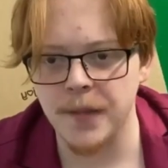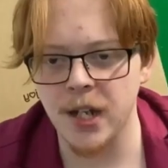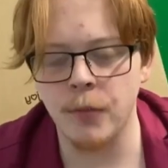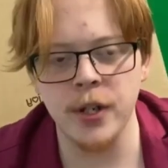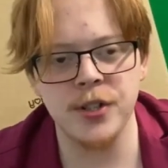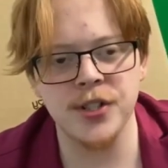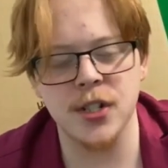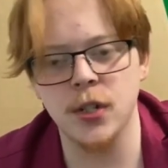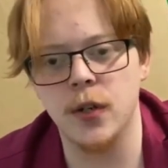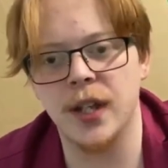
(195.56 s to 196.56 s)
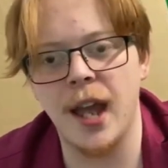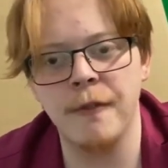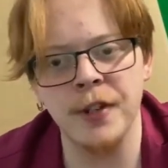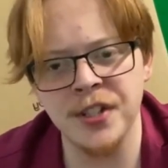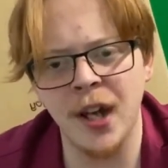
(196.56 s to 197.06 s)
And I want you to just look.
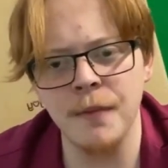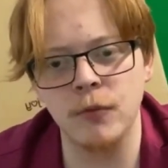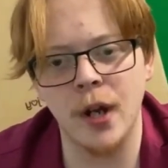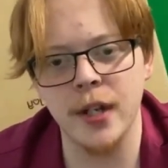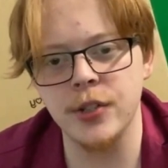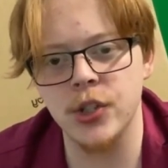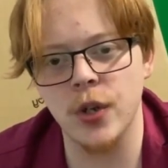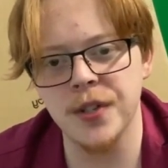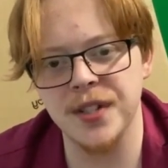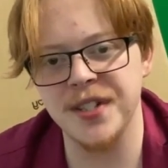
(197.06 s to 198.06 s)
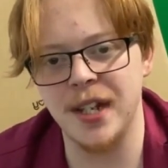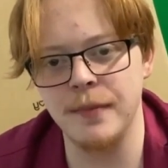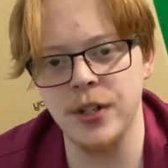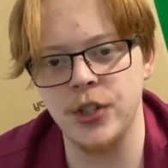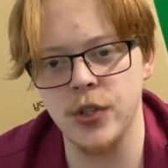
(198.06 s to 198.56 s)
Every time Ryan shows this
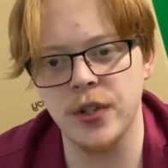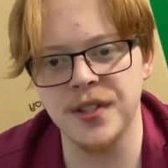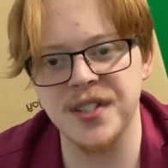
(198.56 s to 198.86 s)
image, you can